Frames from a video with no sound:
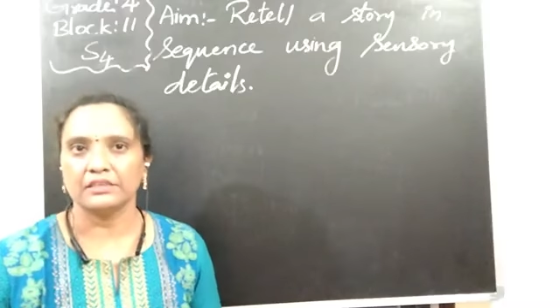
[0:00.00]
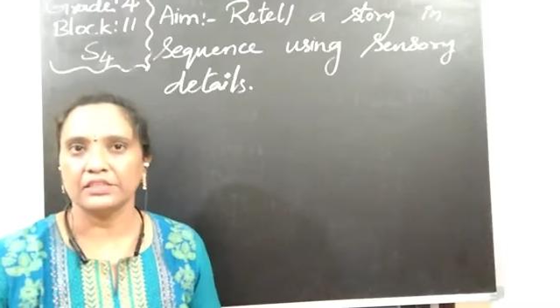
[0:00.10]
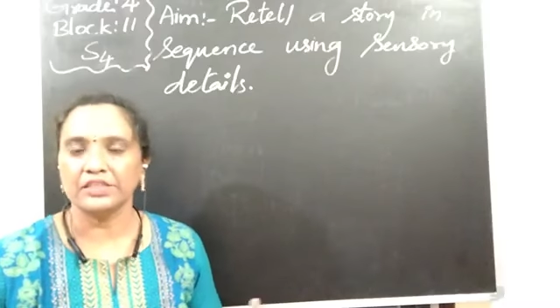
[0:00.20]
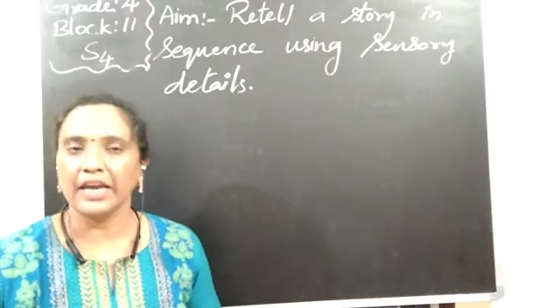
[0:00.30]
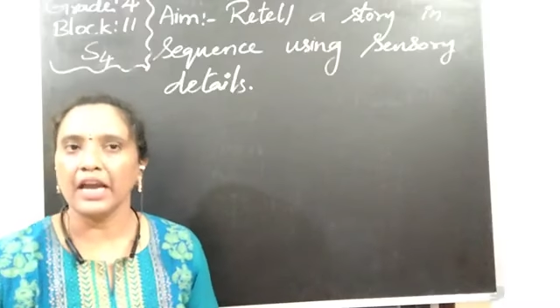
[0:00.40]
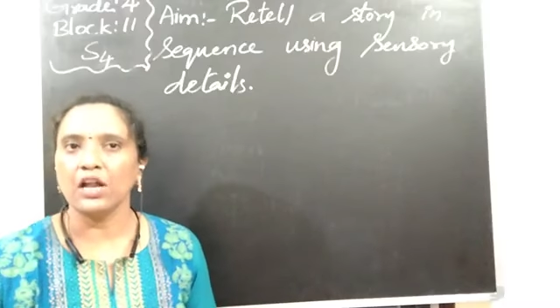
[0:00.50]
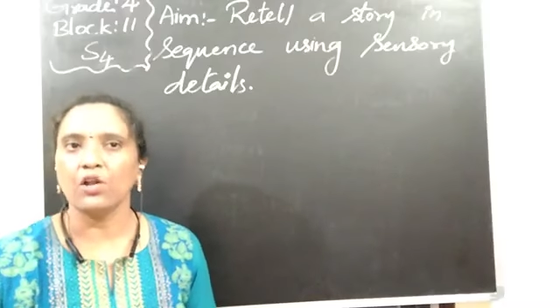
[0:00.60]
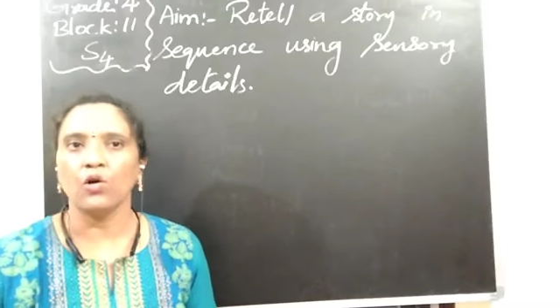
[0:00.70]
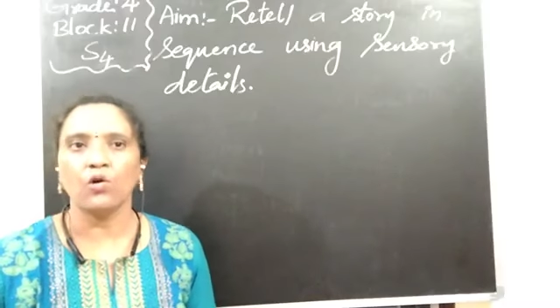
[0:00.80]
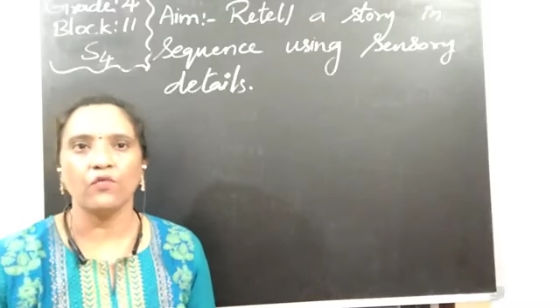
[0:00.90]
the tale
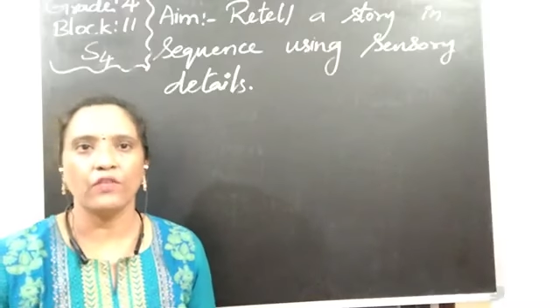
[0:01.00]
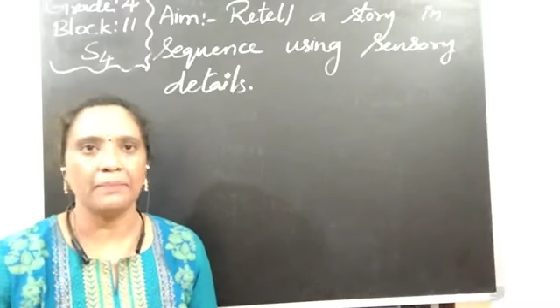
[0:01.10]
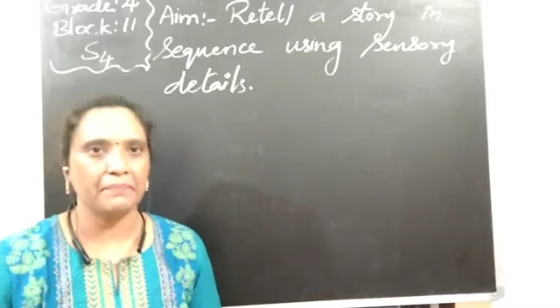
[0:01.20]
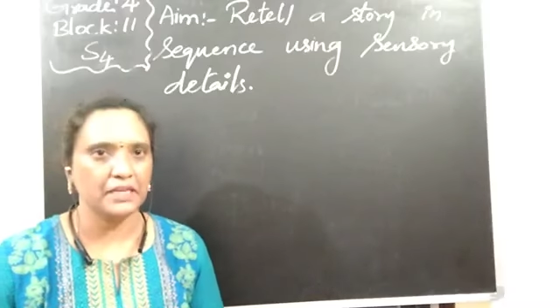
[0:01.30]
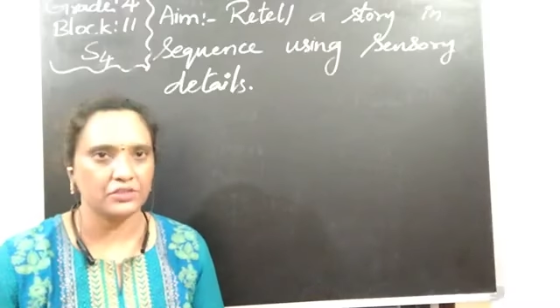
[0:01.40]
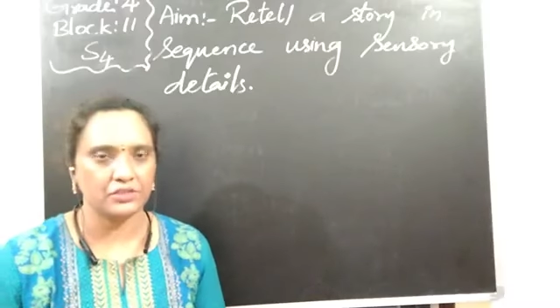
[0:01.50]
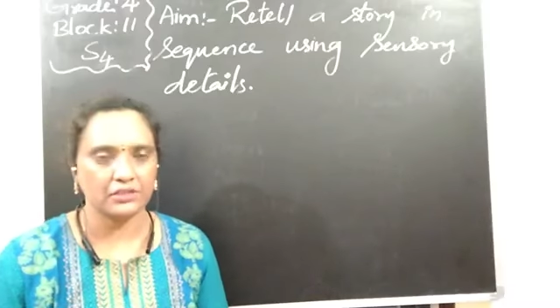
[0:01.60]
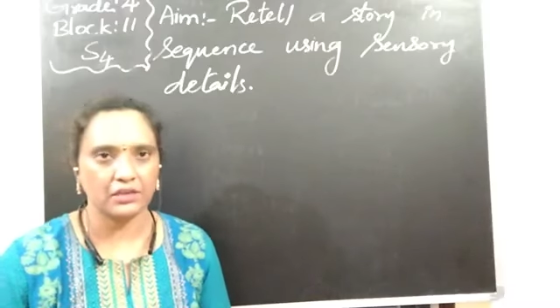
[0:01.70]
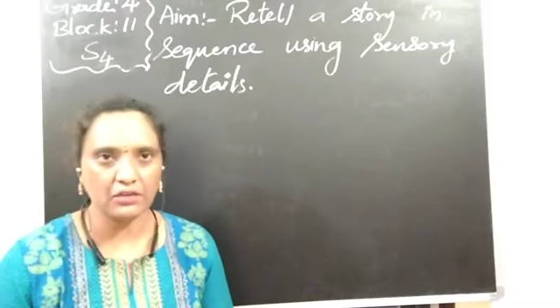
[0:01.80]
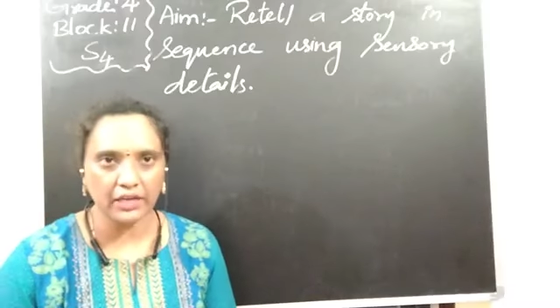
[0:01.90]
of a Peter.
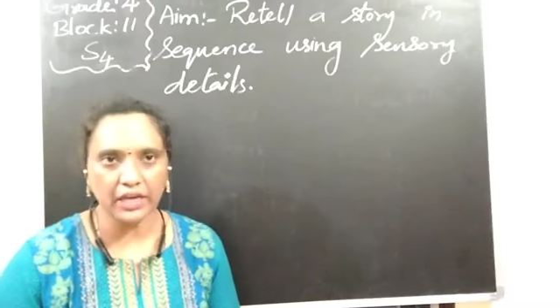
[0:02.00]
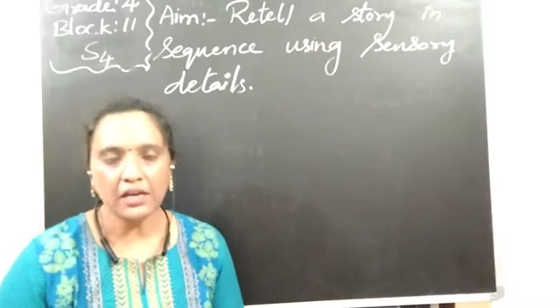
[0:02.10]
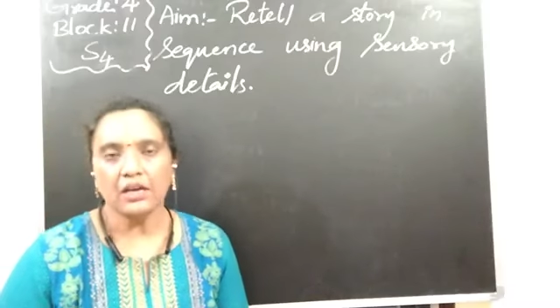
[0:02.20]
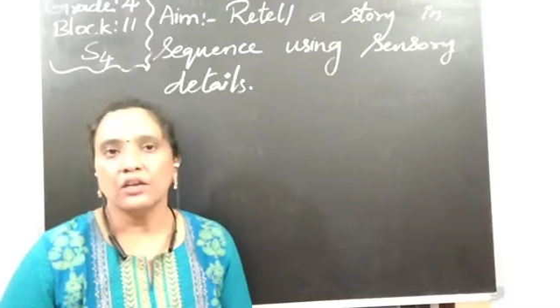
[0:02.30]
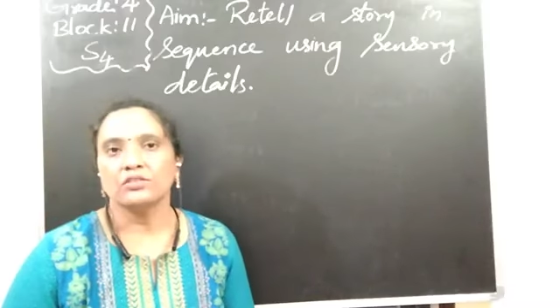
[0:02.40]
Okay.